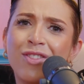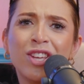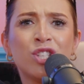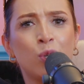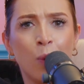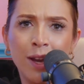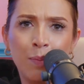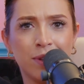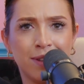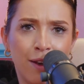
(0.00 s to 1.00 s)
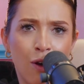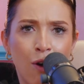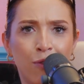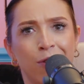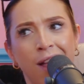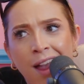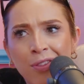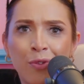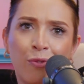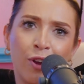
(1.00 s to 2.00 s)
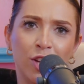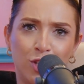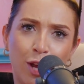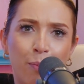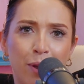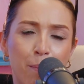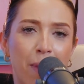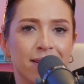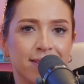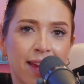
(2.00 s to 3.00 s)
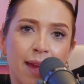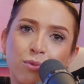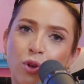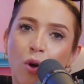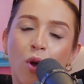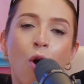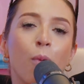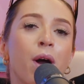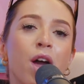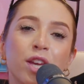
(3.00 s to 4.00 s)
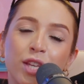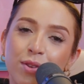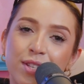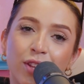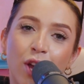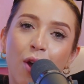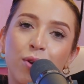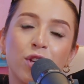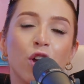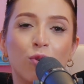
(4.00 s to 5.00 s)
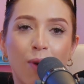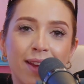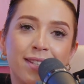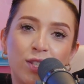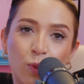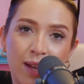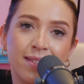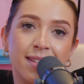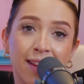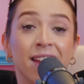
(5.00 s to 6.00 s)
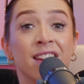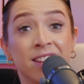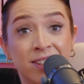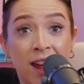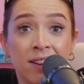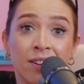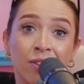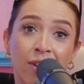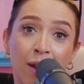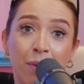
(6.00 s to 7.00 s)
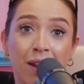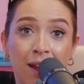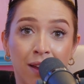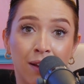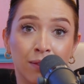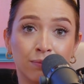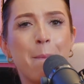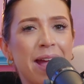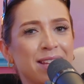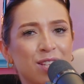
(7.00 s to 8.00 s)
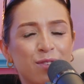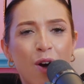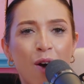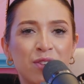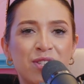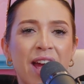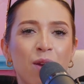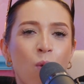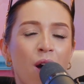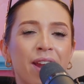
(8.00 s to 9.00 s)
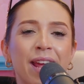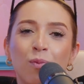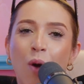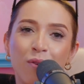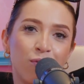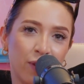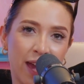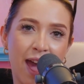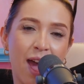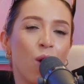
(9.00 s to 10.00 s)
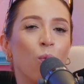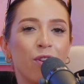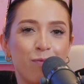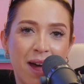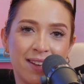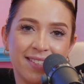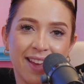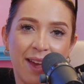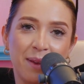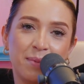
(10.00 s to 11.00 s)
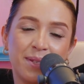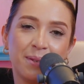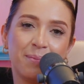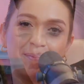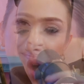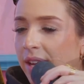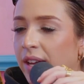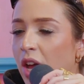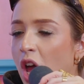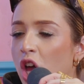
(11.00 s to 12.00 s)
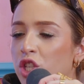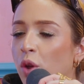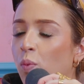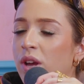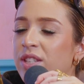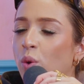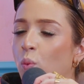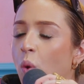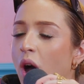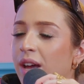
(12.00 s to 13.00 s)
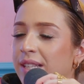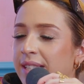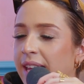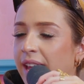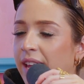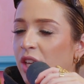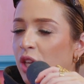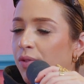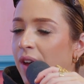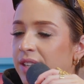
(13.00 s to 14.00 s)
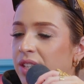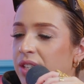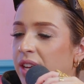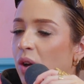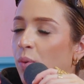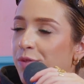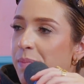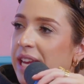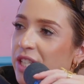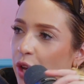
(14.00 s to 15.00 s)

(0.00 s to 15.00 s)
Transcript: That's 20% off and the free shipping at manscaped.com using the code GRACE20. Your dad can thank me later. Make this Father's Day one he won't forget with Manscaped. Right. So what is the worst thing you've had to deal with me